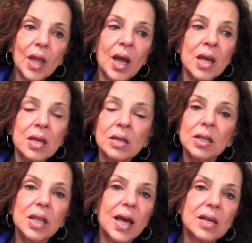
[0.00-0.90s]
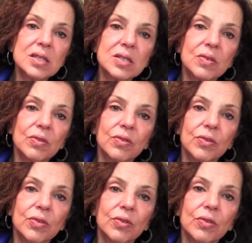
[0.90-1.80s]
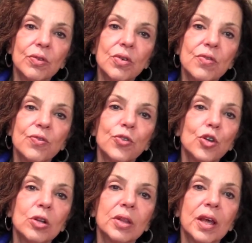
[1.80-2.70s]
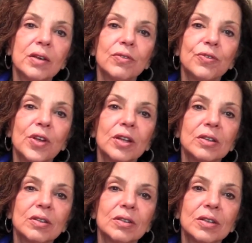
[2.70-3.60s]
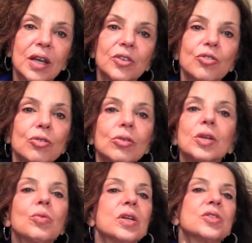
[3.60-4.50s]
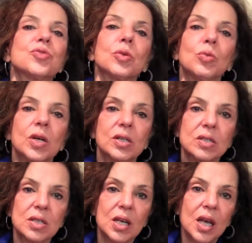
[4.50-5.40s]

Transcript: I had a class full that felt like truly what Israel was.